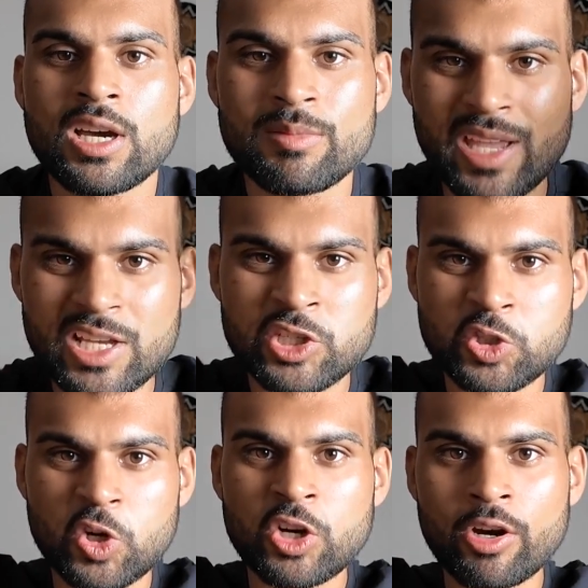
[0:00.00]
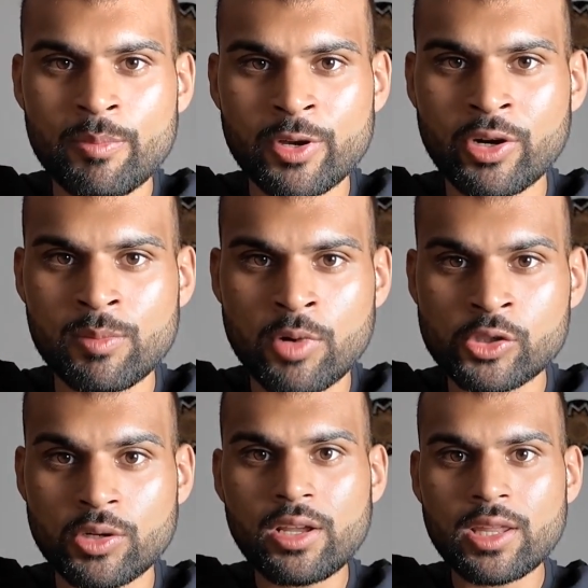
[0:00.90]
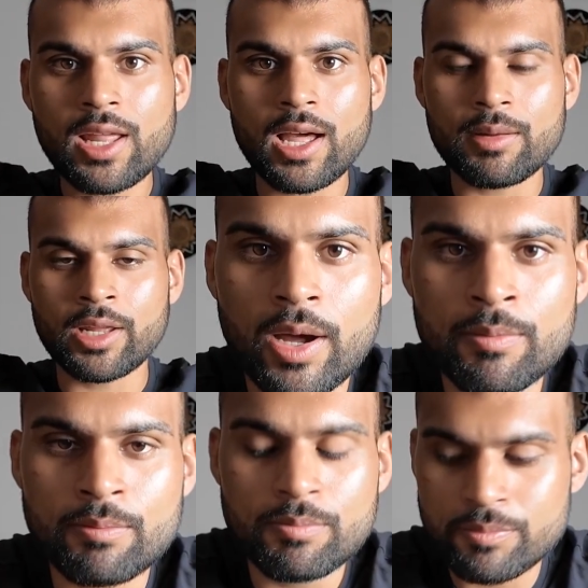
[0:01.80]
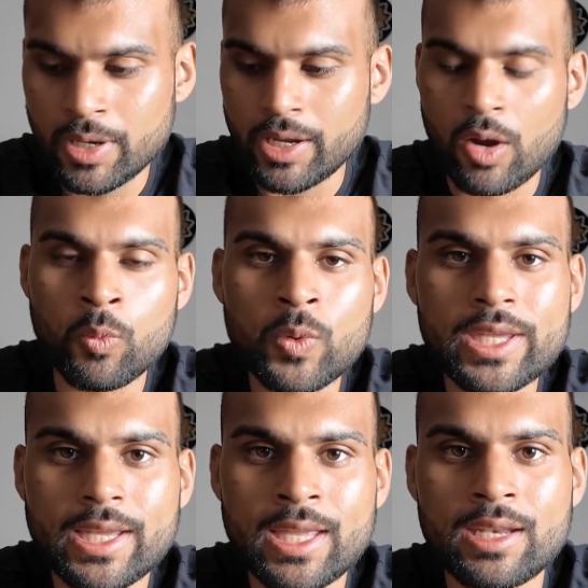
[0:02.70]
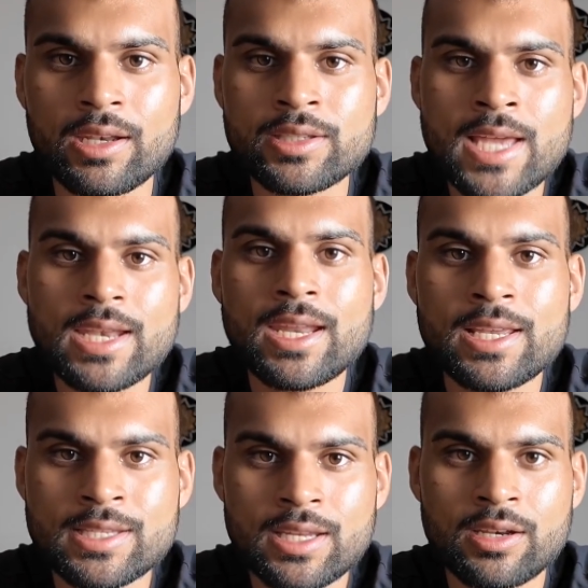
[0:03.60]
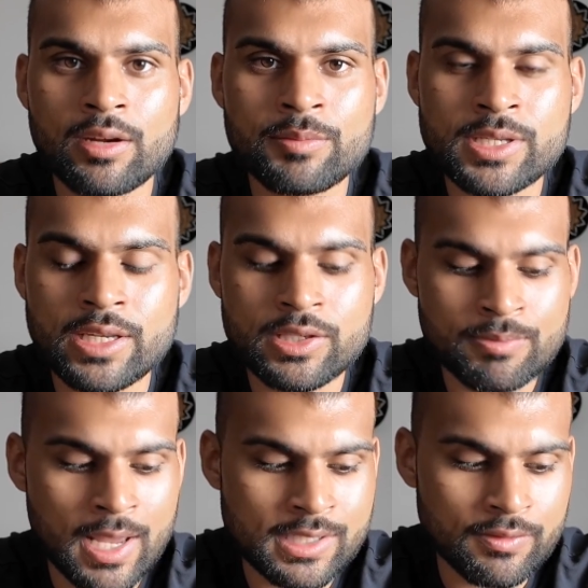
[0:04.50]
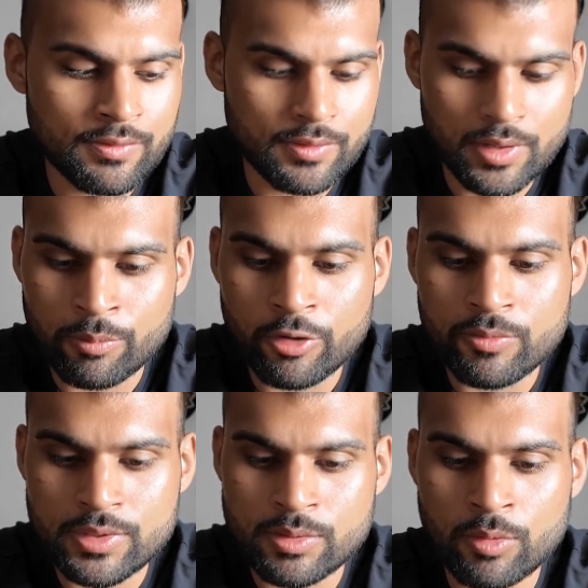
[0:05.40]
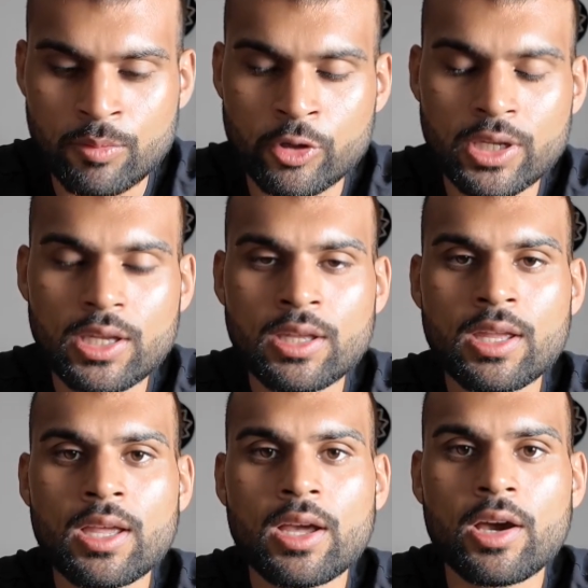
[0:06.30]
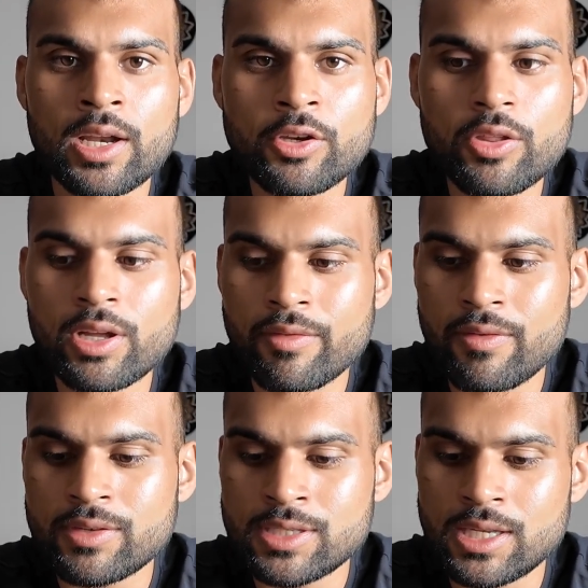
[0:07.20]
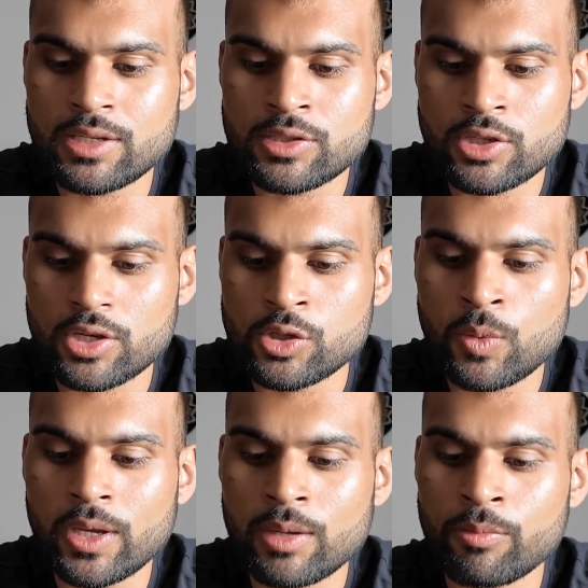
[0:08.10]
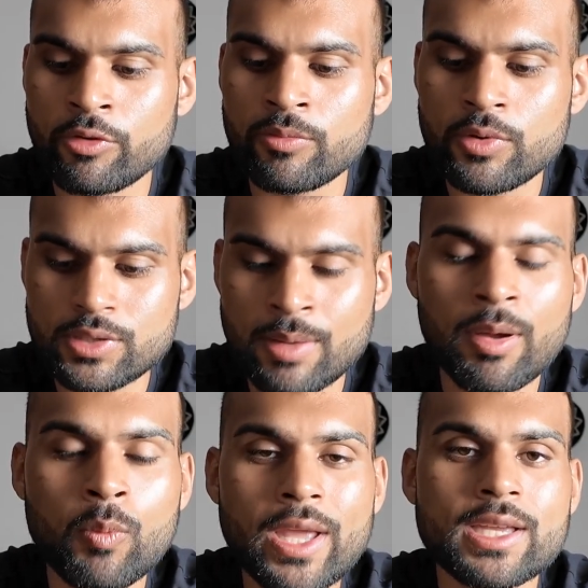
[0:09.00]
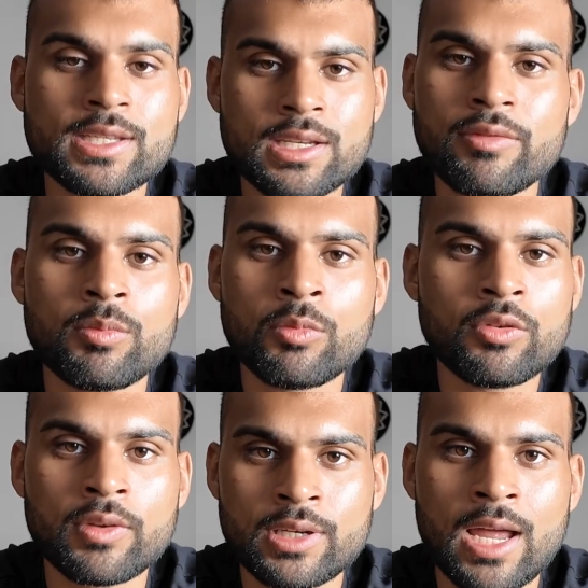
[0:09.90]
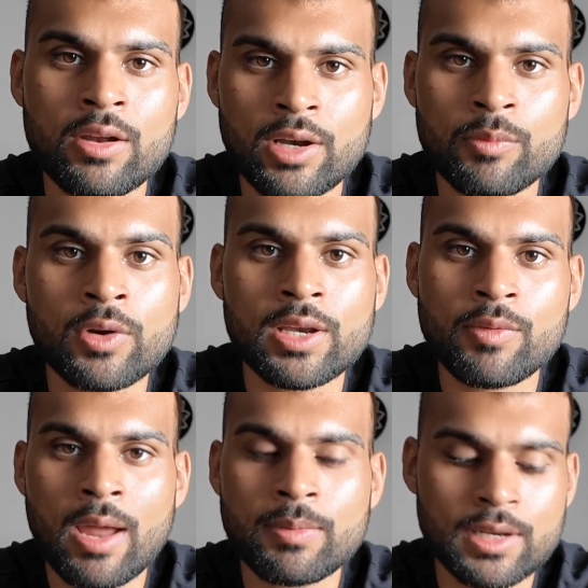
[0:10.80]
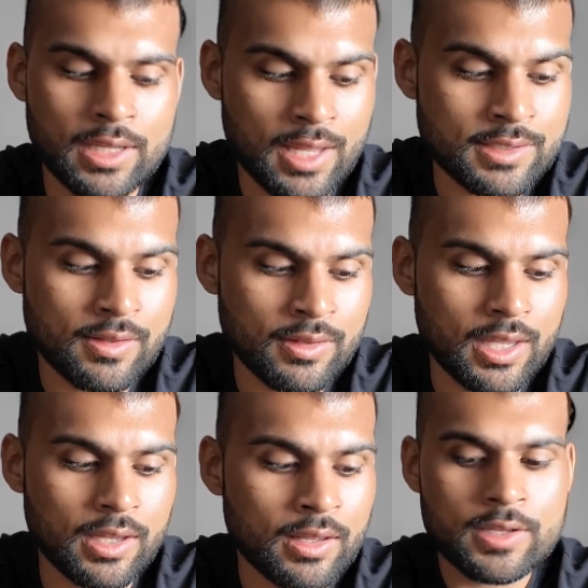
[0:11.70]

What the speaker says: I'm getting stronger and building muscle. Look at that. I'm like a week in, 10 days in, and I'm seeing massive improvements in my body. And I don't think I've ever seen such quick improvements. And my weight isn't even moving down like really rapidly. That's the thing.